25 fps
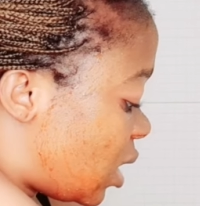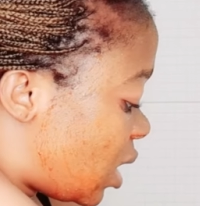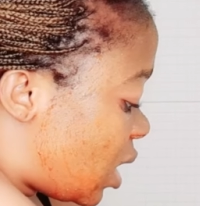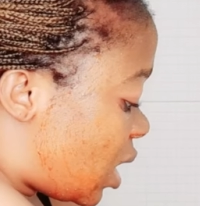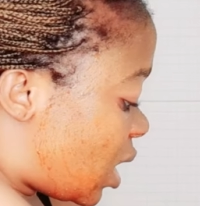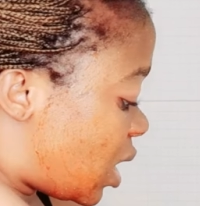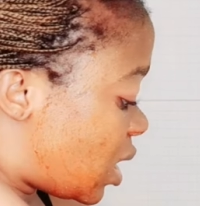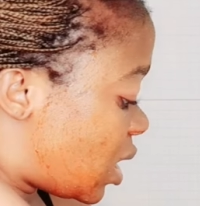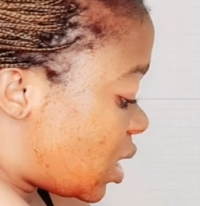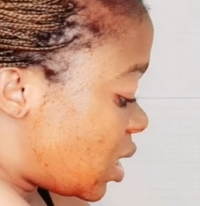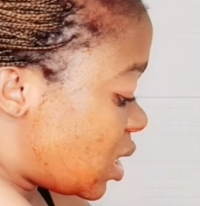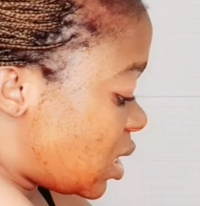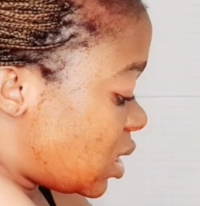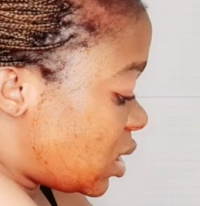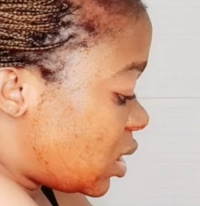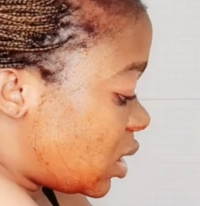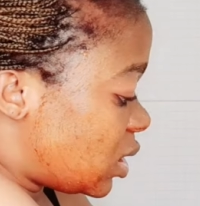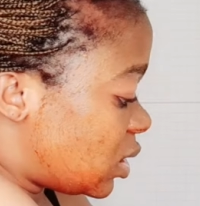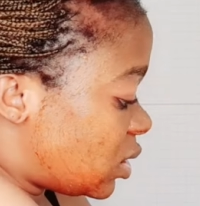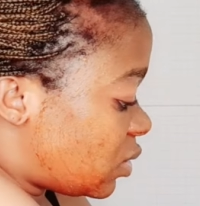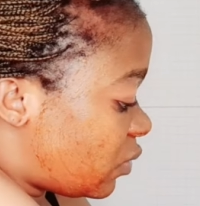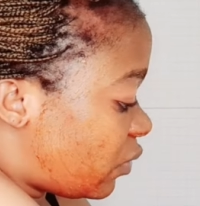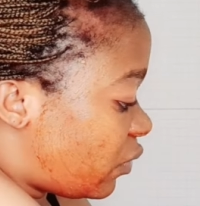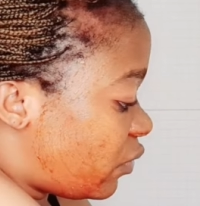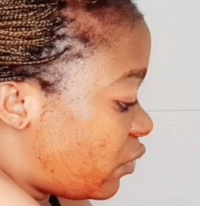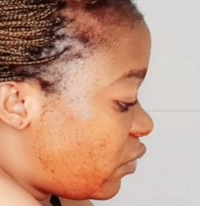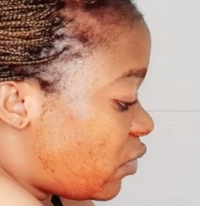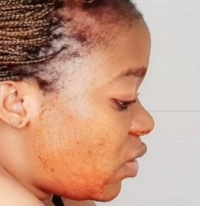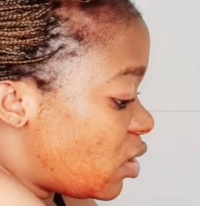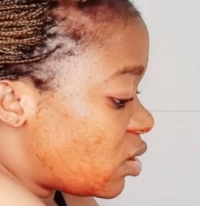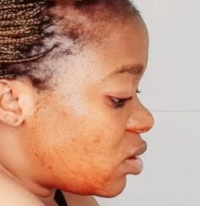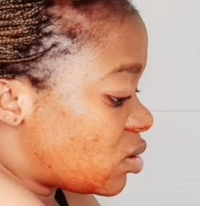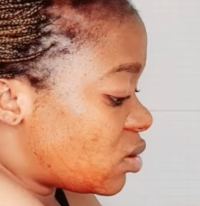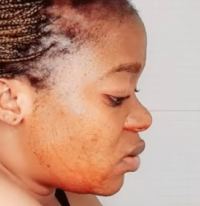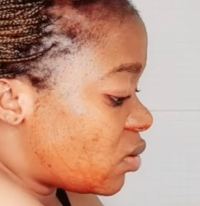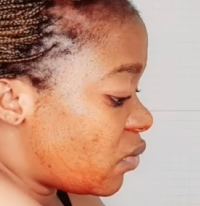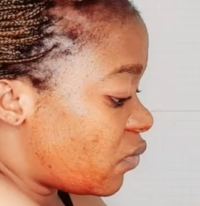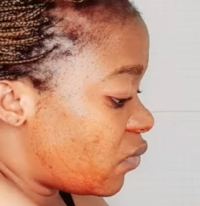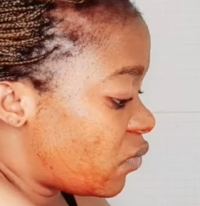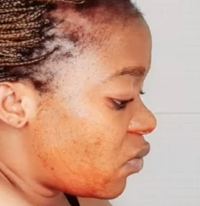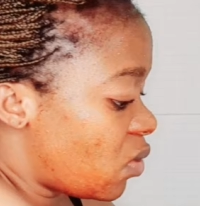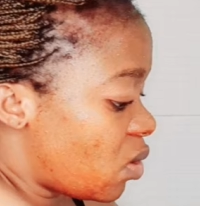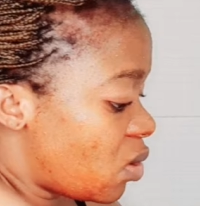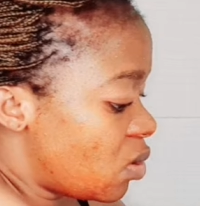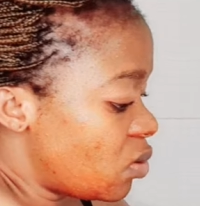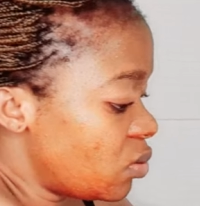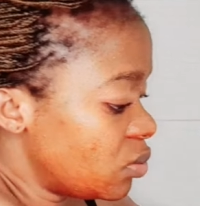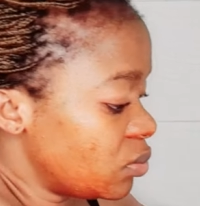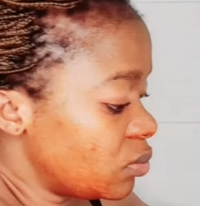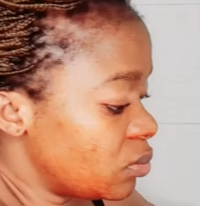clean it first of
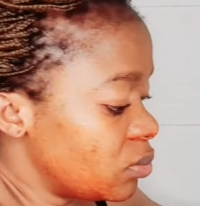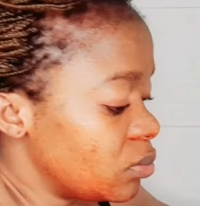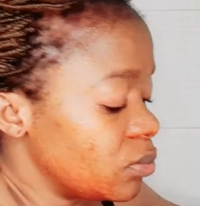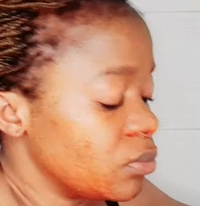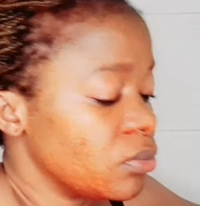all